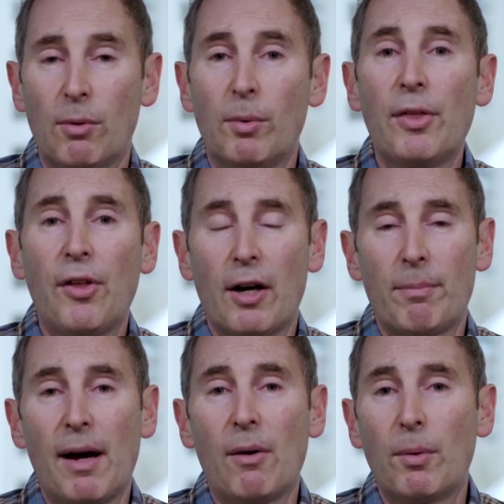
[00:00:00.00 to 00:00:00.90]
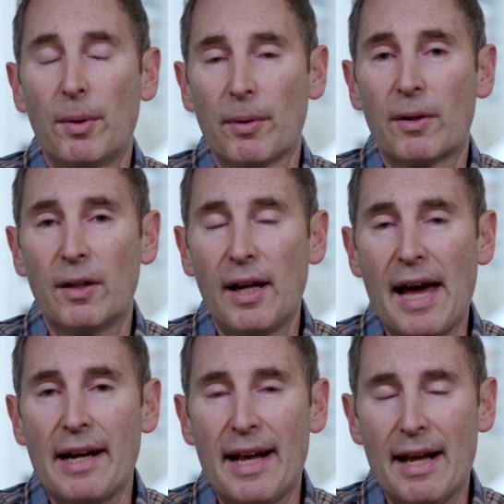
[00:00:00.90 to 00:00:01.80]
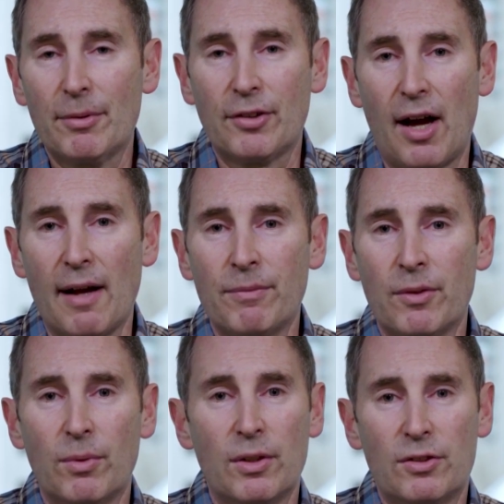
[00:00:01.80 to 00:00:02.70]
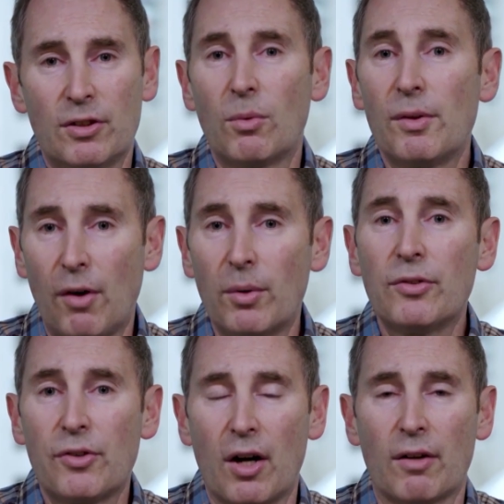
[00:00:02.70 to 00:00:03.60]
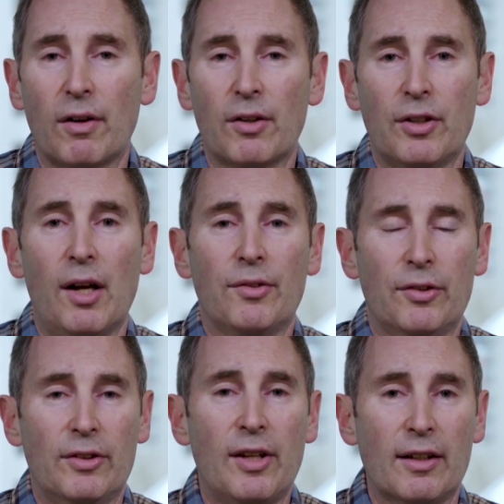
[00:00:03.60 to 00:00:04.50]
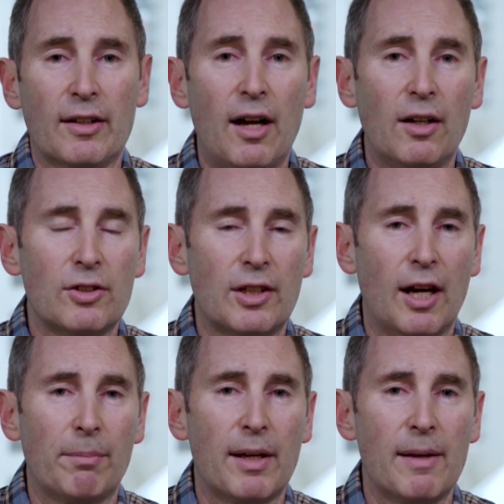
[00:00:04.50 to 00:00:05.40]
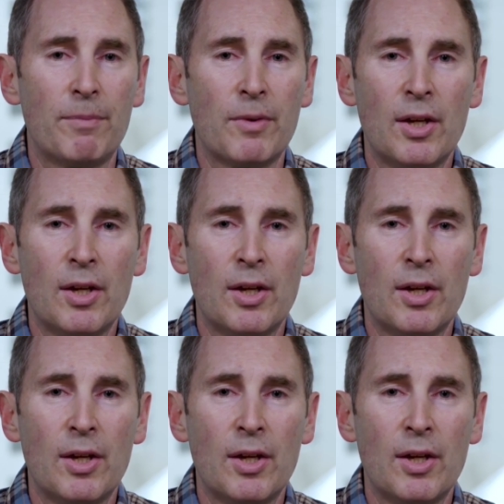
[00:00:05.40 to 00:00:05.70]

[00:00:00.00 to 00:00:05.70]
when we thought about what we were good at Amazon, which we've always thought of ourselves as a technology company,